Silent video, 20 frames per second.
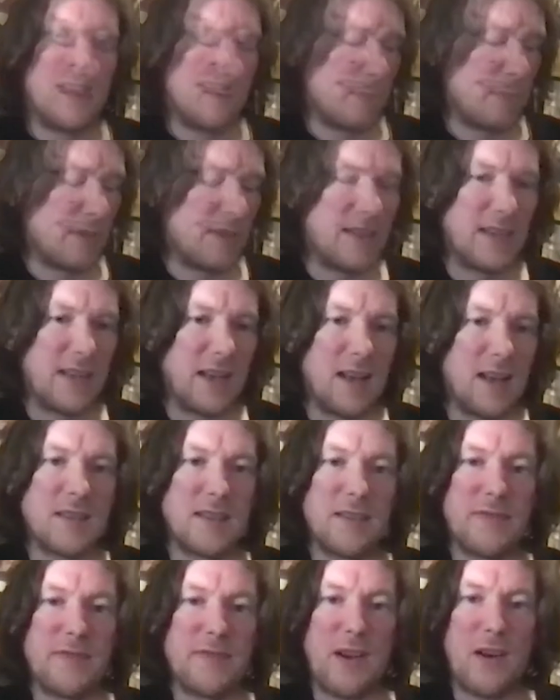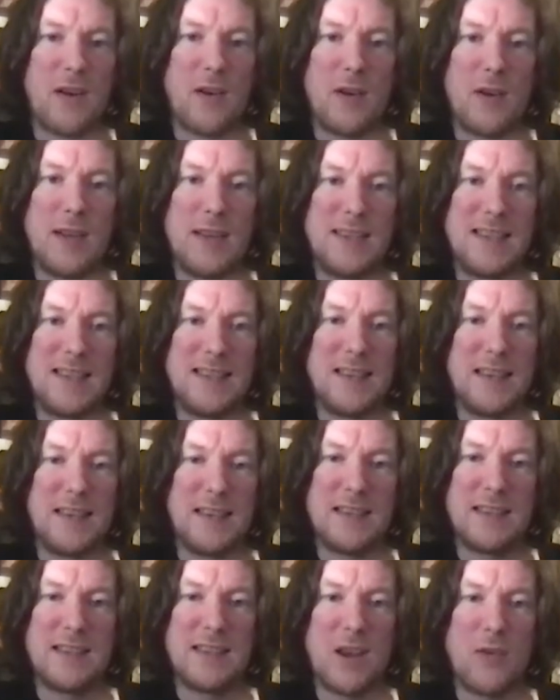But Cigars of the Pharaoh, Tintin
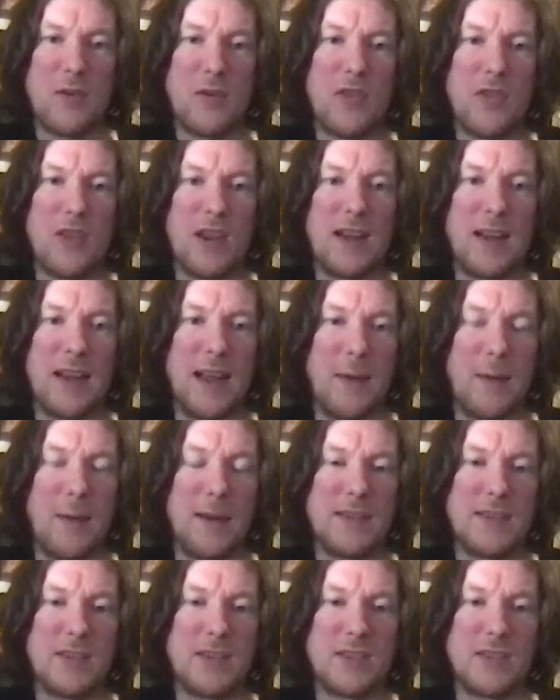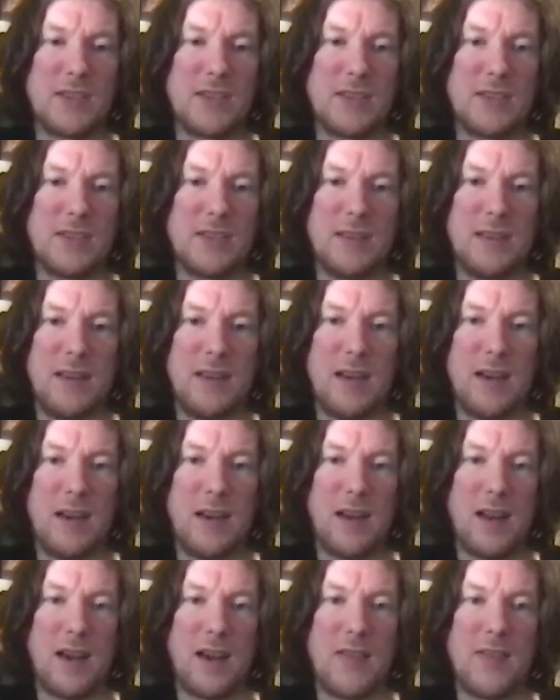is his own thing now.
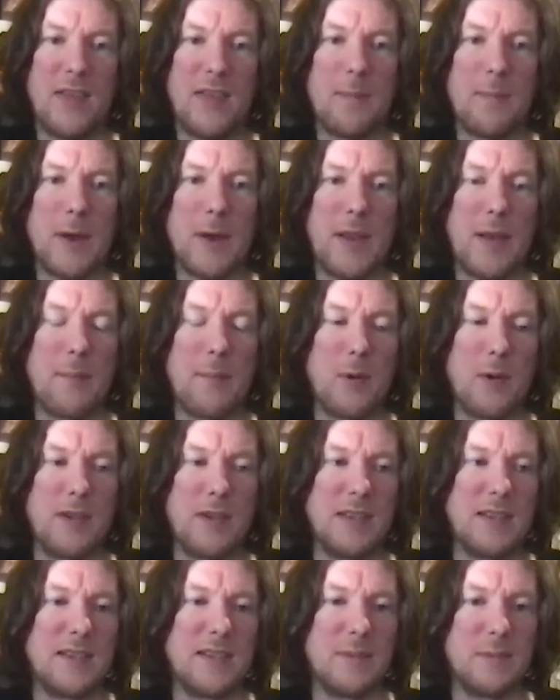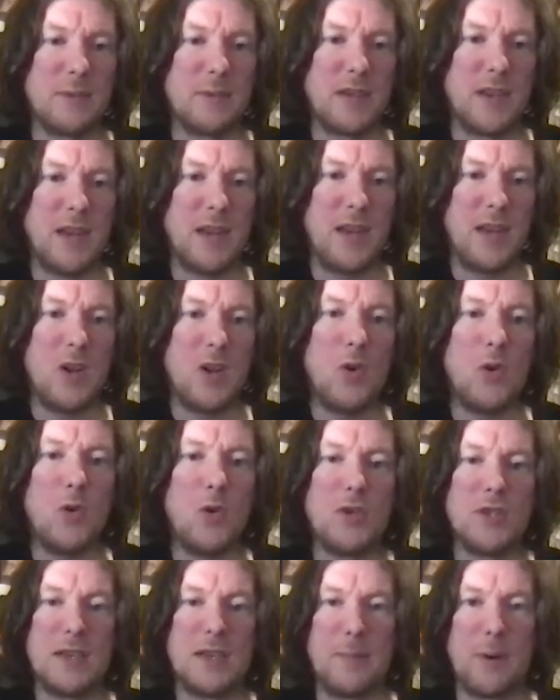And I think by that point, Tintin was
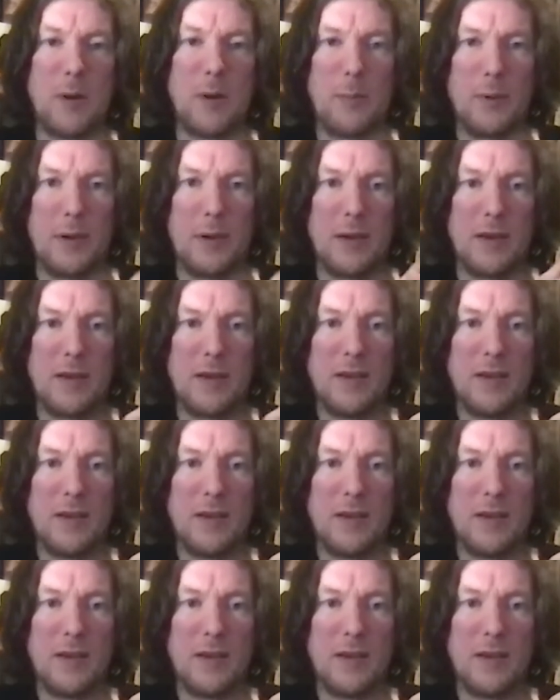hugely popular.